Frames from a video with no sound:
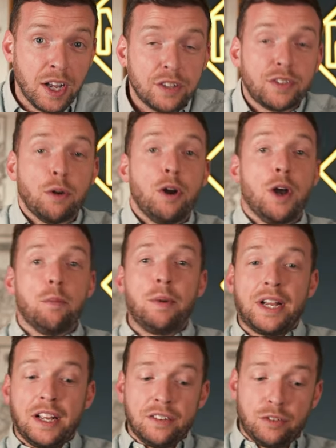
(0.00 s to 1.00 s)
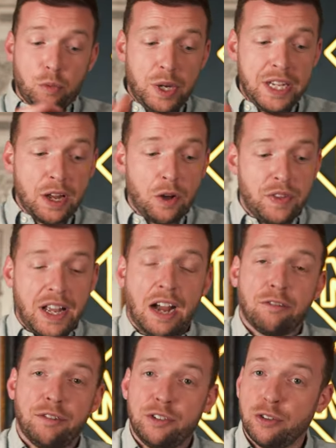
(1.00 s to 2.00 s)
So because we know the
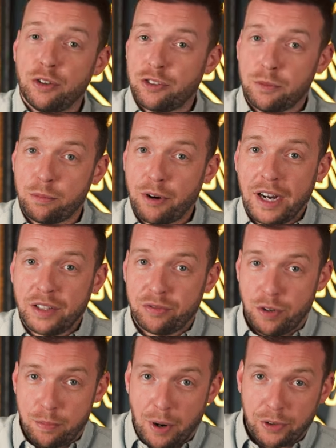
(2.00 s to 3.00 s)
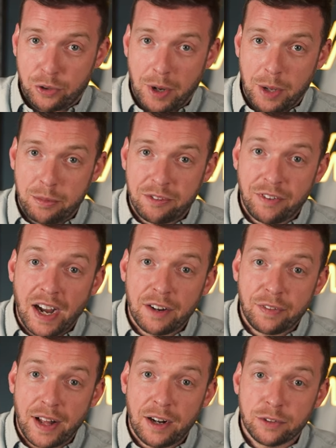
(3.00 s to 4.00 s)
average auction price for a bottle might be
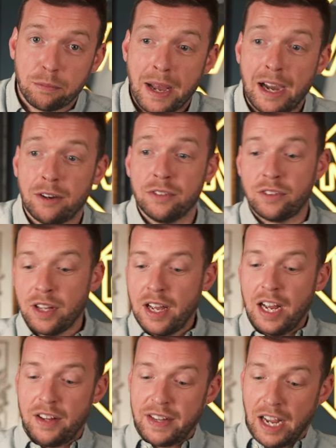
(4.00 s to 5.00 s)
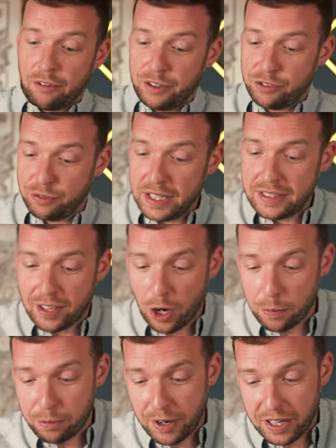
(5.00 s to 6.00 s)
£5,000 and the average
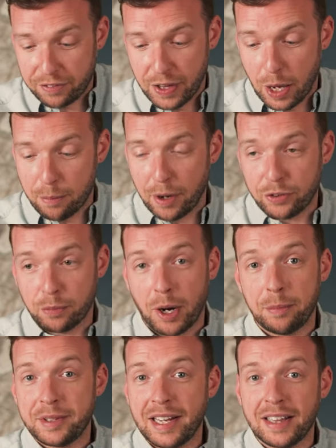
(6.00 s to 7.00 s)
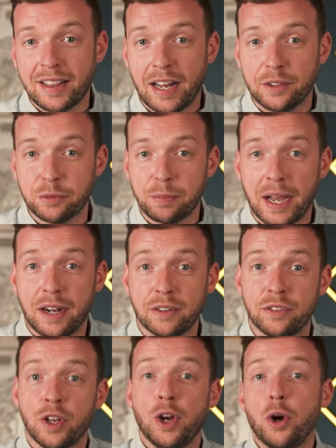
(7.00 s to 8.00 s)
retail price for that bottle might be
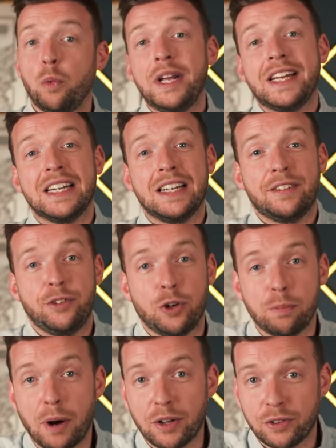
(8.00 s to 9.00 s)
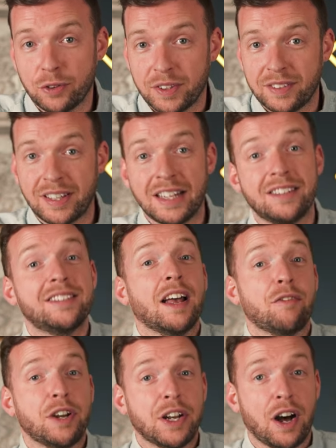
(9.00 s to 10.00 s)
£10,000, we can list your bottles at say
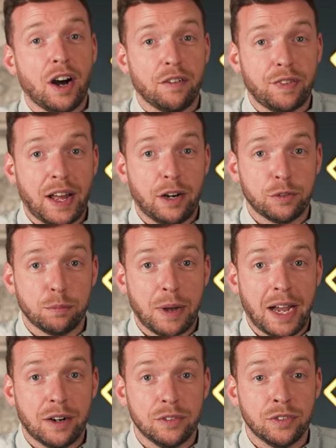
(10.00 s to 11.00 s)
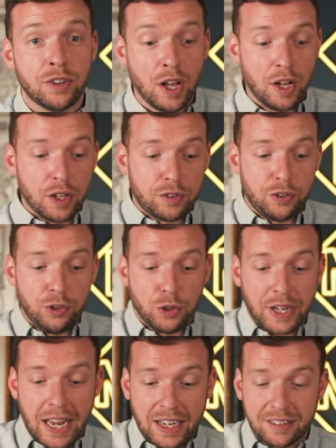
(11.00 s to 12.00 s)
£7,500. So you're
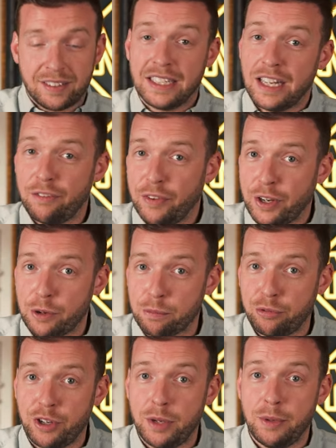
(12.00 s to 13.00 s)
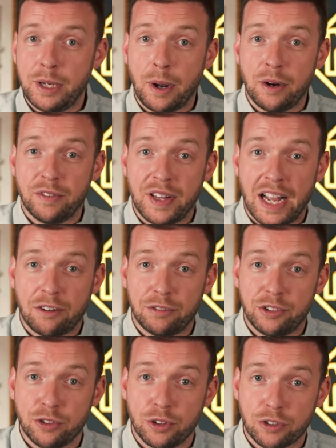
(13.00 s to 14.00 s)
getting a significant premium over the
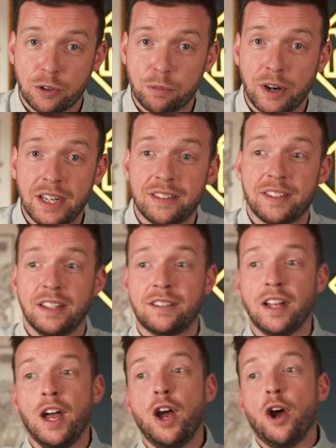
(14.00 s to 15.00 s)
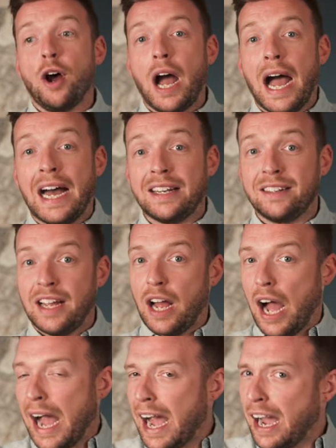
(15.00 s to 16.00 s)
average auction prices. And
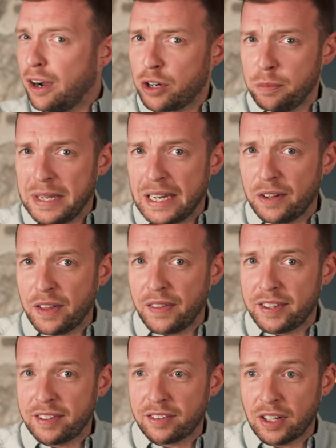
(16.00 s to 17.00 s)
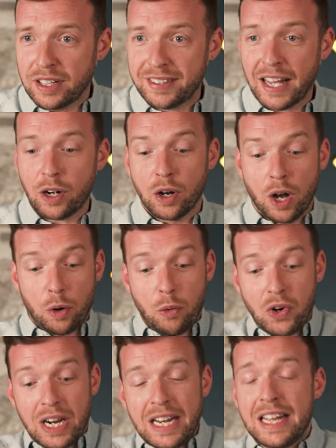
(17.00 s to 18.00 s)
how can we know that this is going to sell?
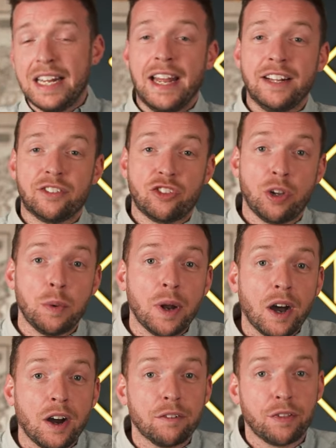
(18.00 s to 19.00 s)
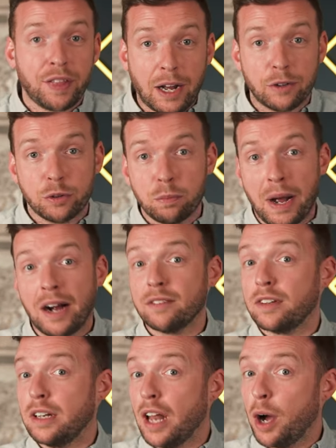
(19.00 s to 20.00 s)
Well, clearly it's
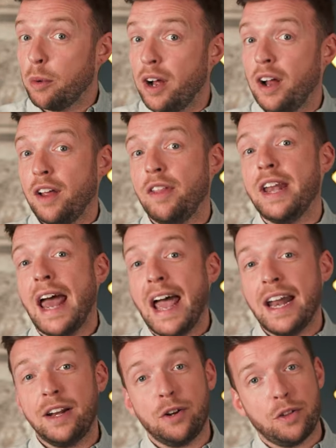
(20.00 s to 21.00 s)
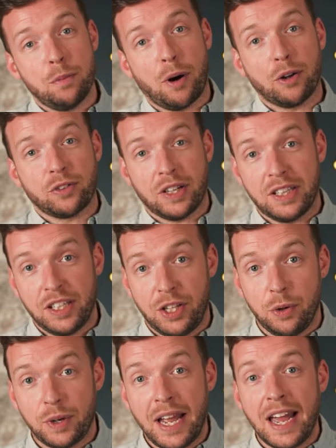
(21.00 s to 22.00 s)
£2,500 lower than any other bottle in
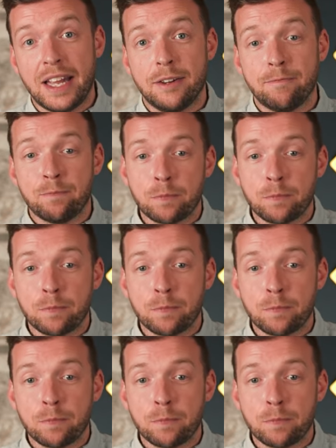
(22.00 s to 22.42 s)
the UK.